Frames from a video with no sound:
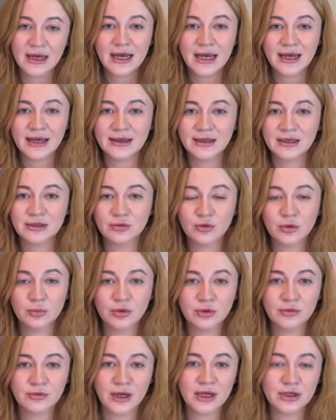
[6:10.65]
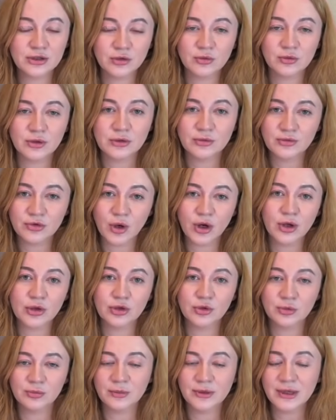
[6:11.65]
and this will provide you with
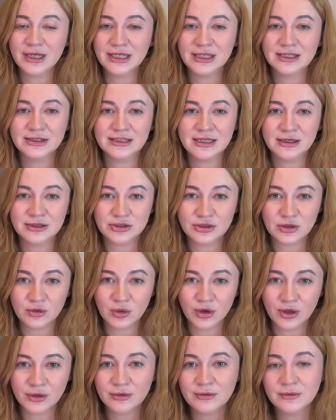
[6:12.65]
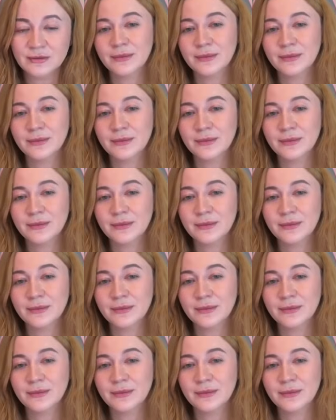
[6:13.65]
volume, leads, and so on.